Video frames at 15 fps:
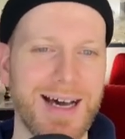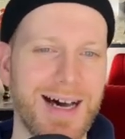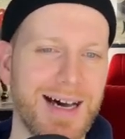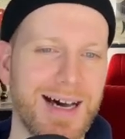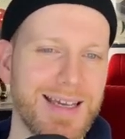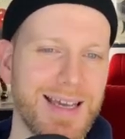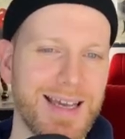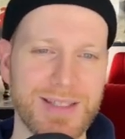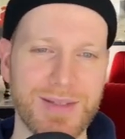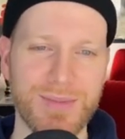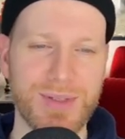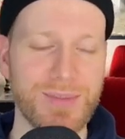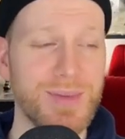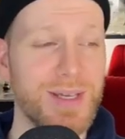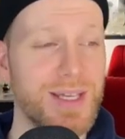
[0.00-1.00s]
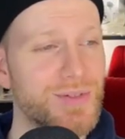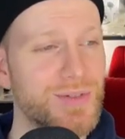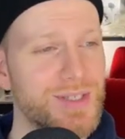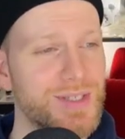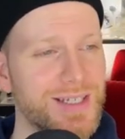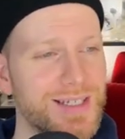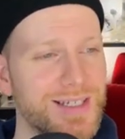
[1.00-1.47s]
Uh, yeah, some some
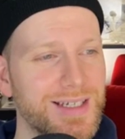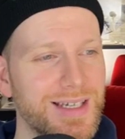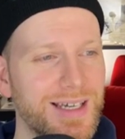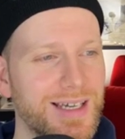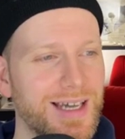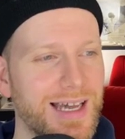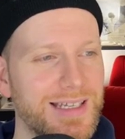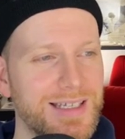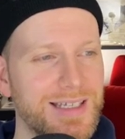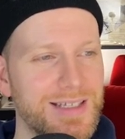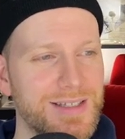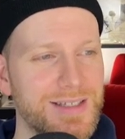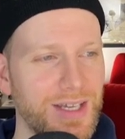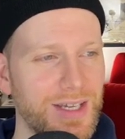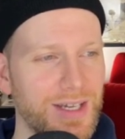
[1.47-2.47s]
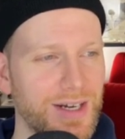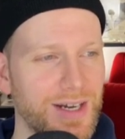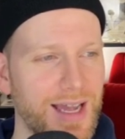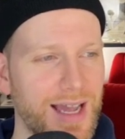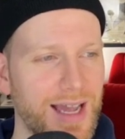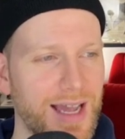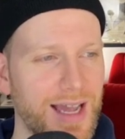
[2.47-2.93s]
interesting uh, ideas here,
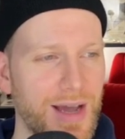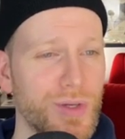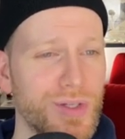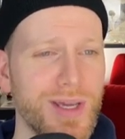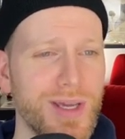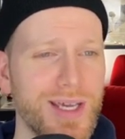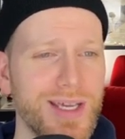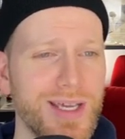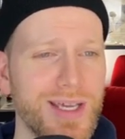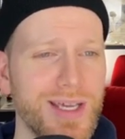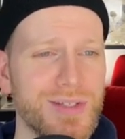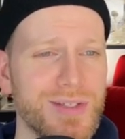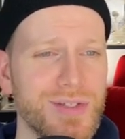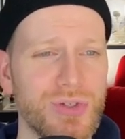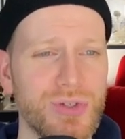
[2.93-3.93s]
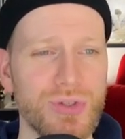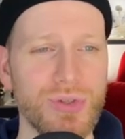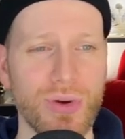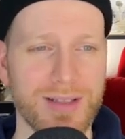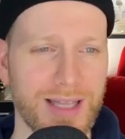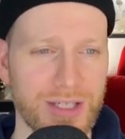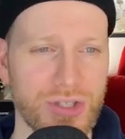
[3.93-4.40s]
uh, which makes uh,
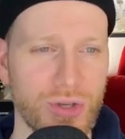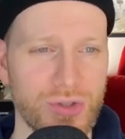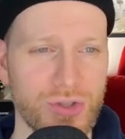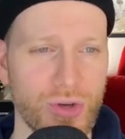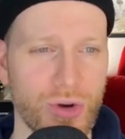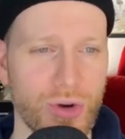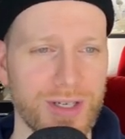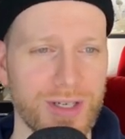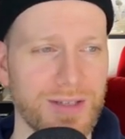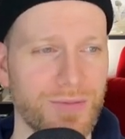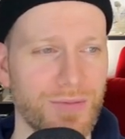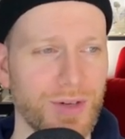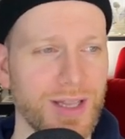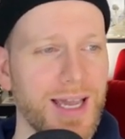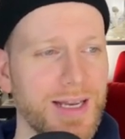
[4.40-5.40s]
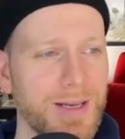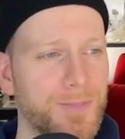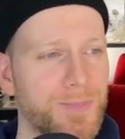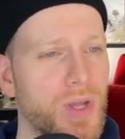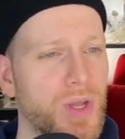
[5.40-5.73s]
like shows Jaws in a different light.